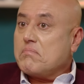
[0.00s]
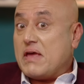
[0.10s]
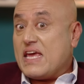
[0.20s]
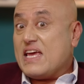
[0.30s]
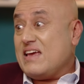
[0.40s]

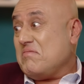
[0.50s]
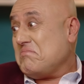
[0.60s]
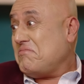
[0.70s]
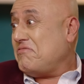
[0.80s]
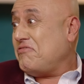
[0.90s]
may
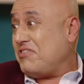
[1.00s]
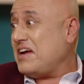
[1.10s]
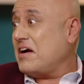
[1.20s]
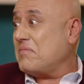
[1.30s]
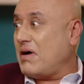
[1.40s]

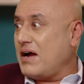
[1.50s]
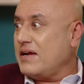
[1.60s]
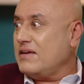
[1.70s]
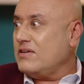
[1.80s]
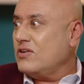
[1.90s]
free our
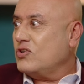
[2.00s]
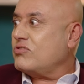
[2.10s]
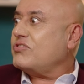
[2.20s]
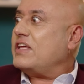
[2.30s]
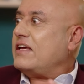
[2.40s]
mind to
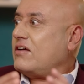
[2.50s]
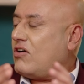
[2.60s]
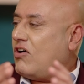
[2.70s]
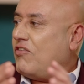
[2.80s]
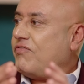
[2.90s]
think
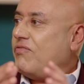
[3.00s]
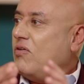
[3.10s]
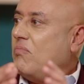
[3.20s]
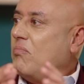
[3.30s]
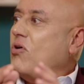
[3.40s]
of
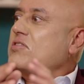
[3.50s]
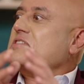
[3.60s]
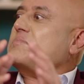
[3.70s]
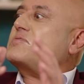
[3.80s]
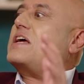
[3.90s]
more
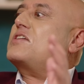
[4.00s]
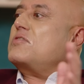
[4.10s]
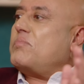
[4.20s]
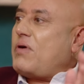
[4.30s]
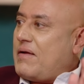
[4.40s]

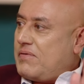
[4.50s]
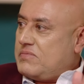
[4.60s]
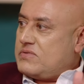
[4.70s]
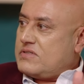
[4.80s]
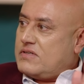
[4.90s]
substantial
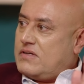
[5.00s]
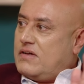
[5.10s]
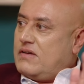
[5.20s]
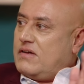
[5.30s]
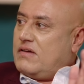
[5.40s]
problems
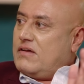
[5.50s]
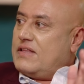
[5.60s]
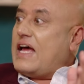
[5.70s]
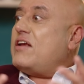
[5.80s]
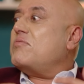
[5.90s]

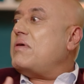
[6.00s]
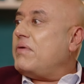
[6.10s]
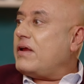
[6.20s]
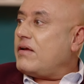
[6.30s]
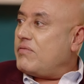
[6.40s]
than
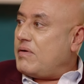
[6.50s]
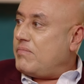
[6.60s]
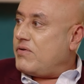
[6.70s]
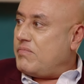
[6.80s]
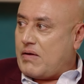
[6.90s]
remembering,
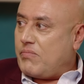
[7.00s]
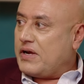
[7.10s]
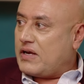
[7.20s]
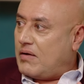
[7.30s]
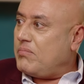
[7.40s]
remembering